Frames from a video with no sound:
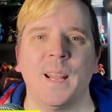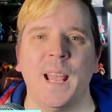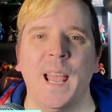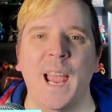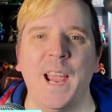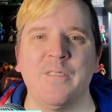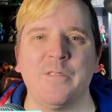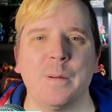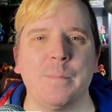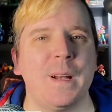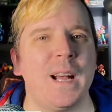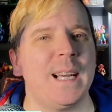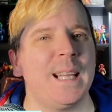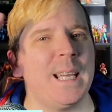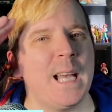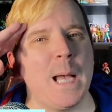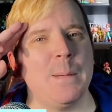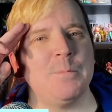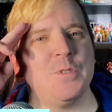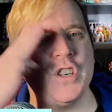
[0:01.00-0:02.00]
Hey
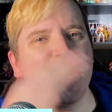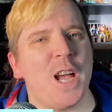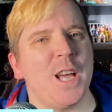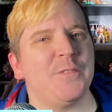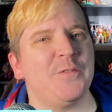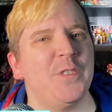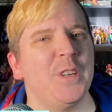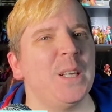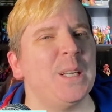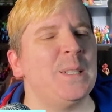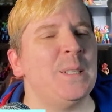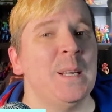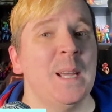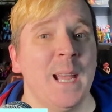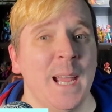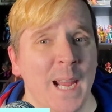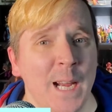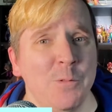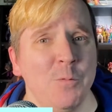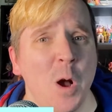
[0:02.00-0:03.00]
everybody, I'm John Finn,
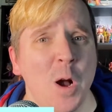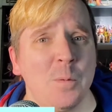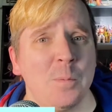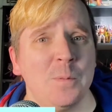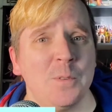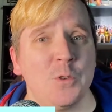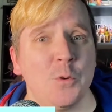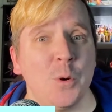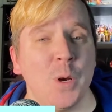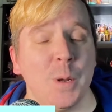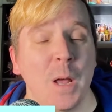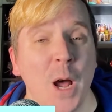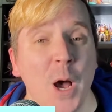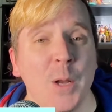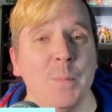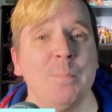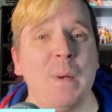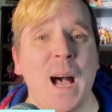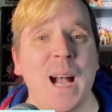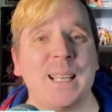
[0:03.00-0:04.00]
and welcome to an
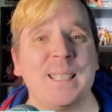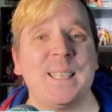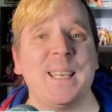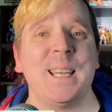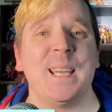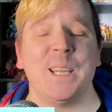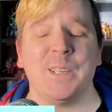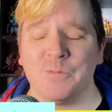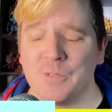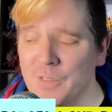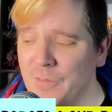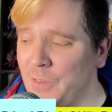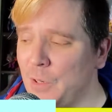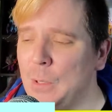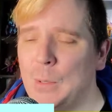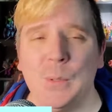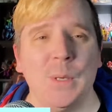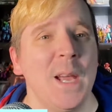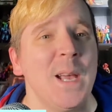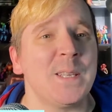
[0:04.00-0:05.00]
unboxing and
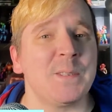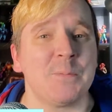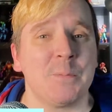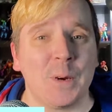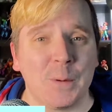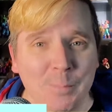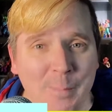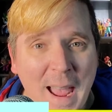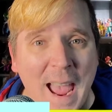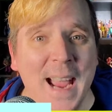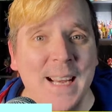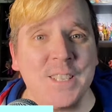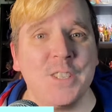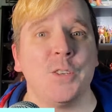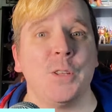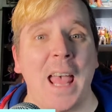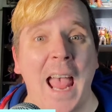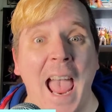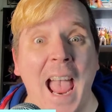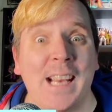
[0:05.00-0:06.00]
review. Yes, we're back
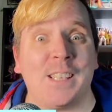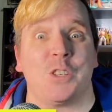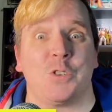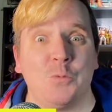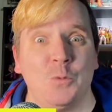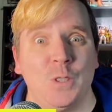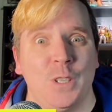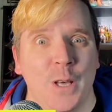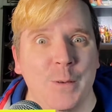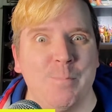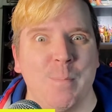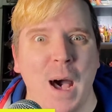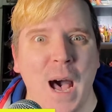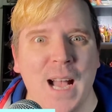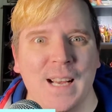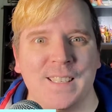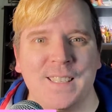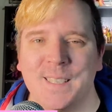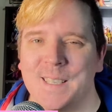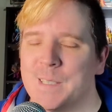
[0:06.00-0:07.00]
to actual
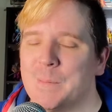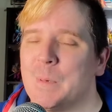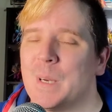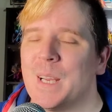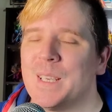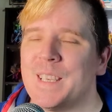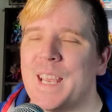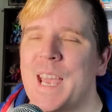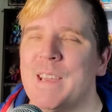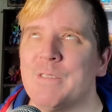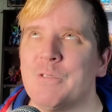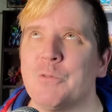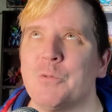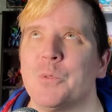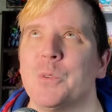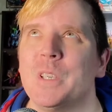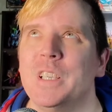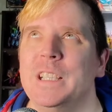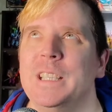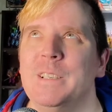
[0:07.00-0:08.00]
unboxings because I have a
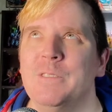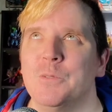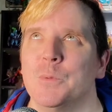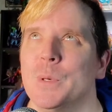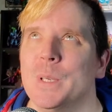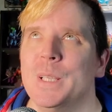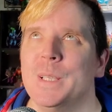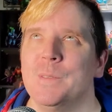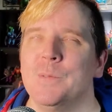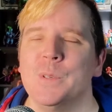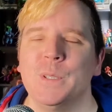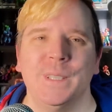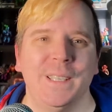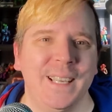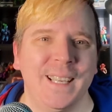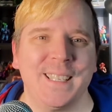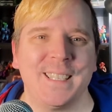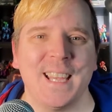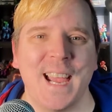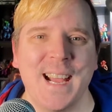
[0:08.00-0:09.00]
really
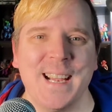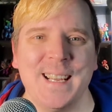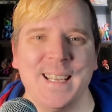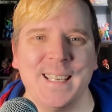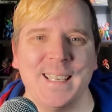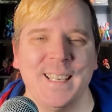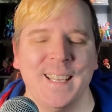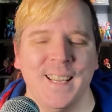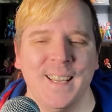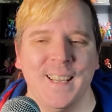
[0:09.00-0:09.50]
exciting